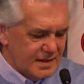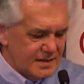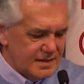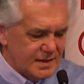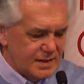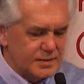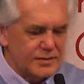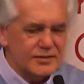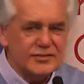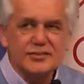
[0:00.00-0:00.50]

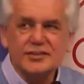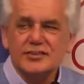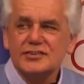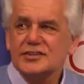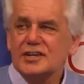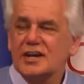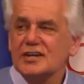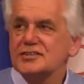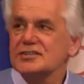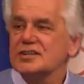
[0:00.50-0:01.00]
there was
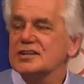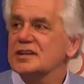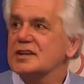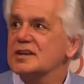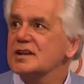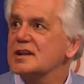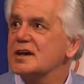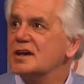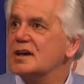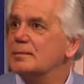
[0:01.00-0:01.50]

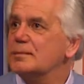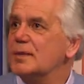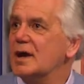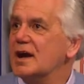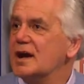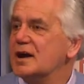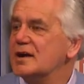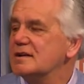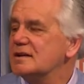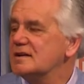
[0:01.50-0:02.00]
discussion
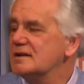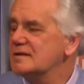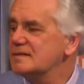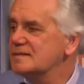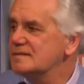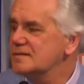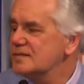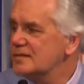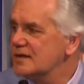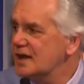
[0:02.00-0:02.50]
about
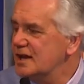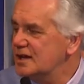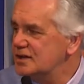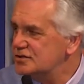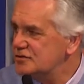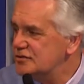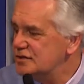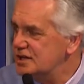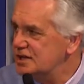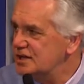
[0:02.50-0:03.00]
a
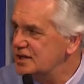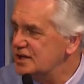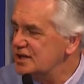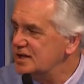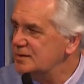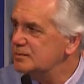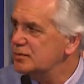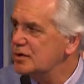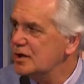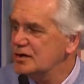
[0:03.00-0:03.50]

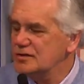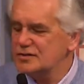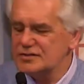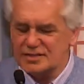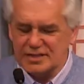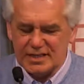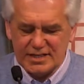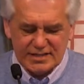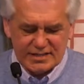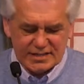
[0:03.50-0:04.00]
treaty
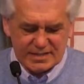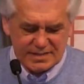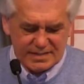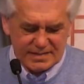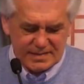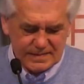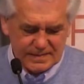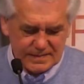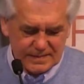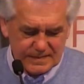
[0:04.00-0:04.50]

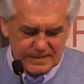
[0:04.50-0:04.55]
process,